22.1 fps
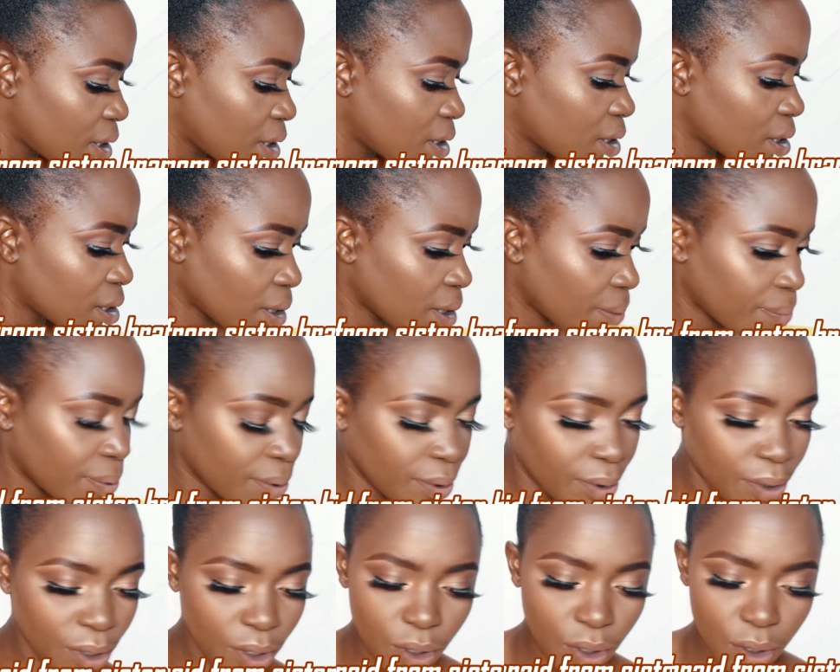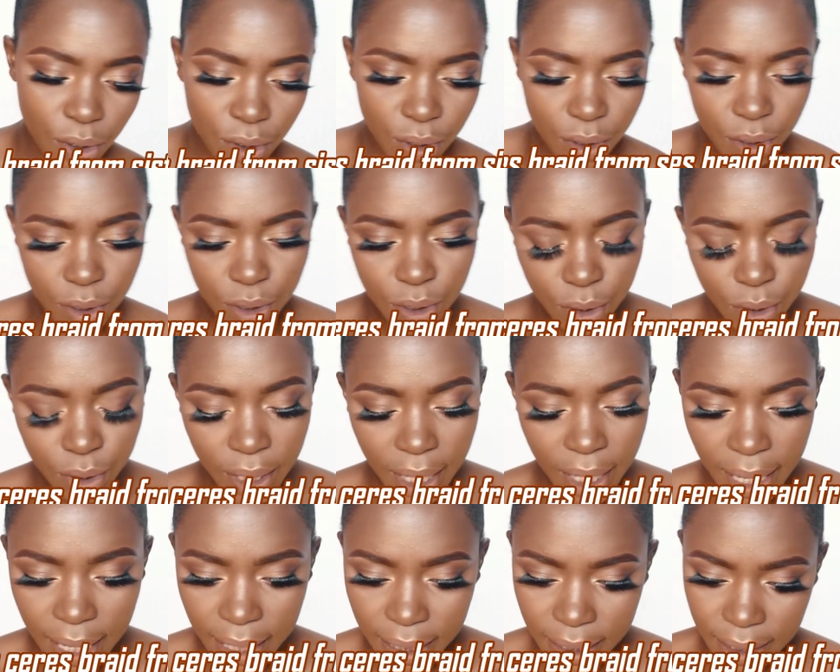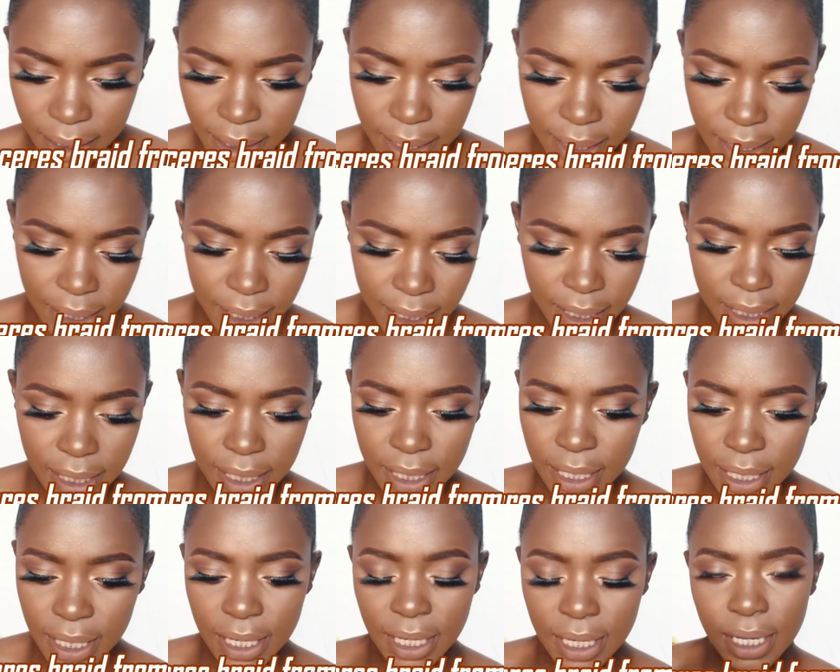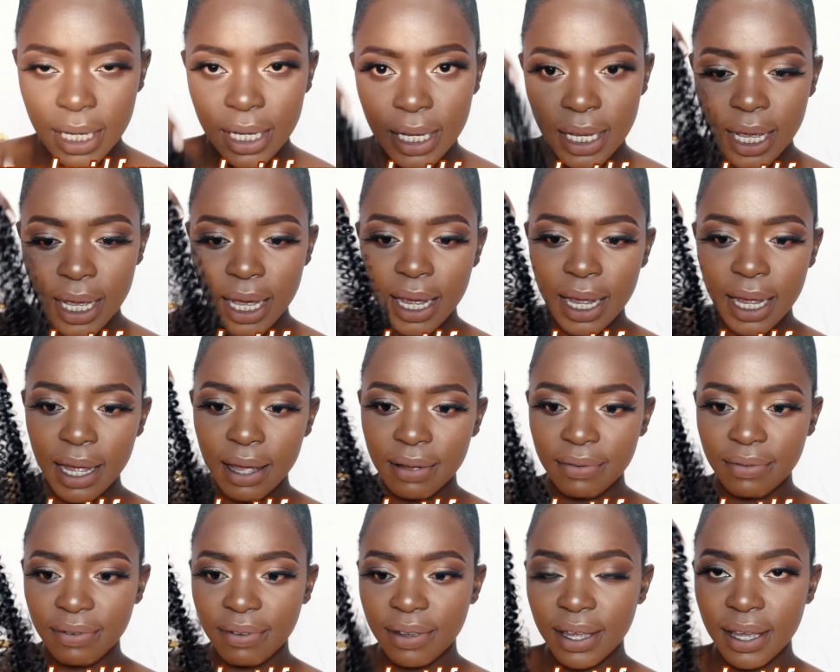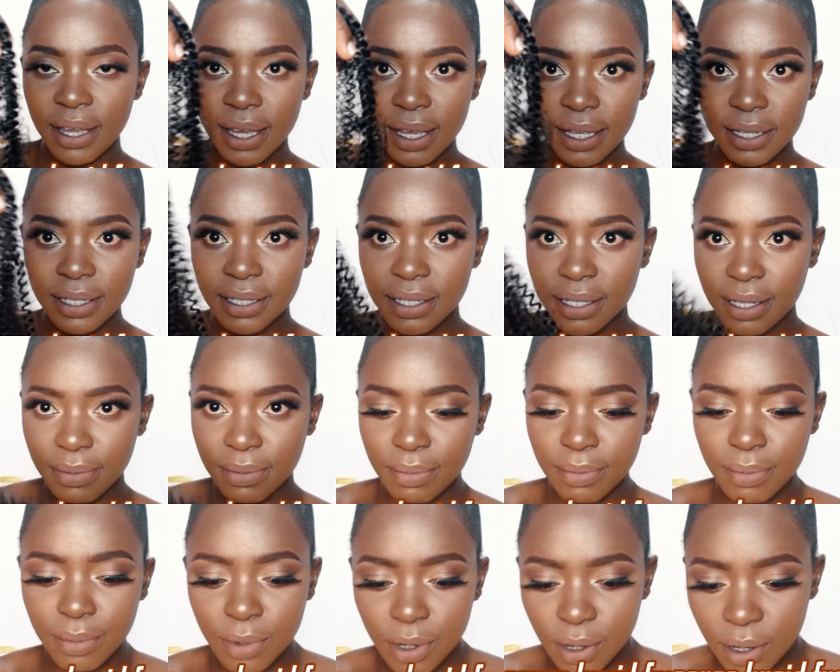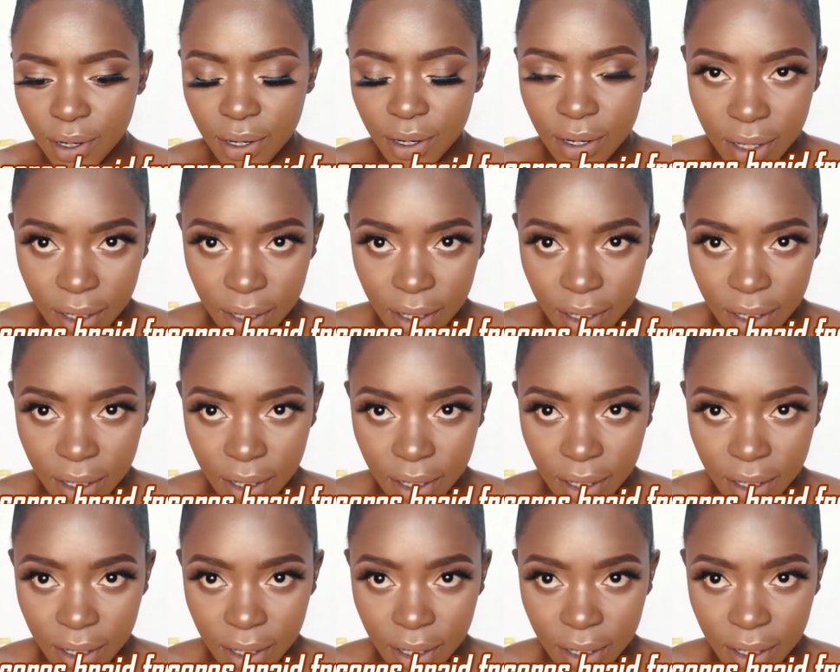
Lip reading: It's upon you to do that. I have here some more.